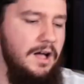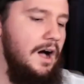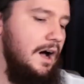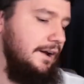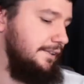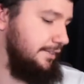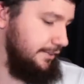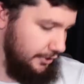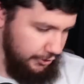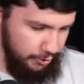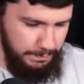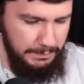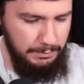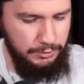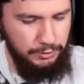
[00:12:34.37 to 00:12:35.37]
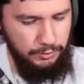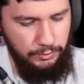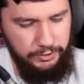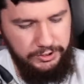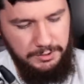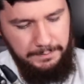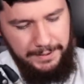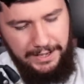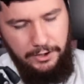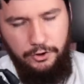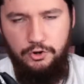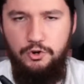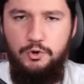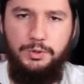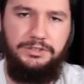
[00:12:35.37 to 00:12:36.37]
A lot of people talking about
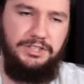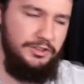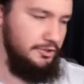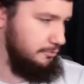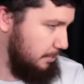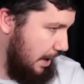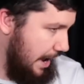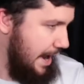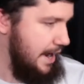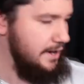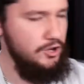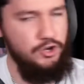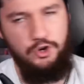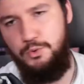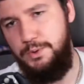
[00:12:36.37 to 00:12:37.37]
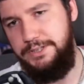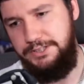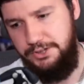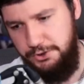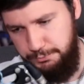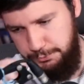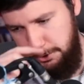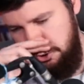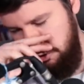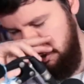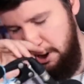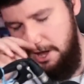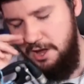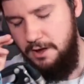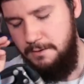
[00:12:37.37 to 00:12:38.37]
who was in the right, who was in the
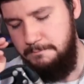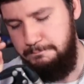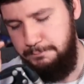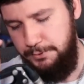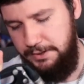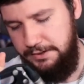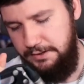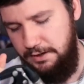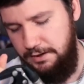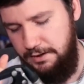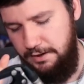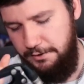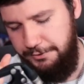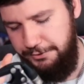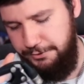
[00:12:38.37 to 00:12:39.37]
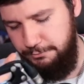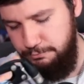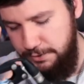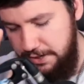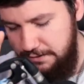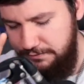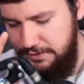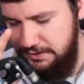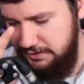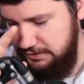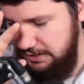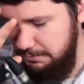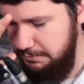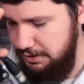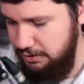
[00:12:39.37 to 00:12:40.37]
wrong, but a thread that
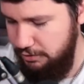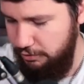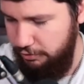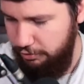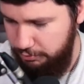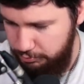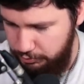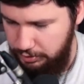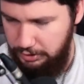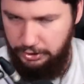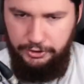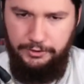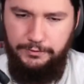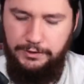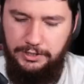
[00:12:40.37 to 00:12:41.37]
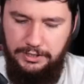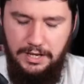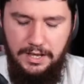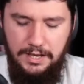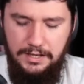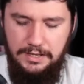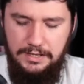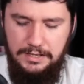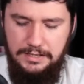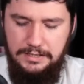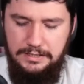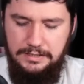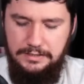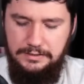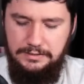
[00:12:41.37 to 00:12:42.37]
seemed to go through a lot of it
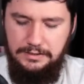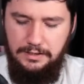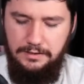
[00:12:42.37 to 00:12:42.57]
is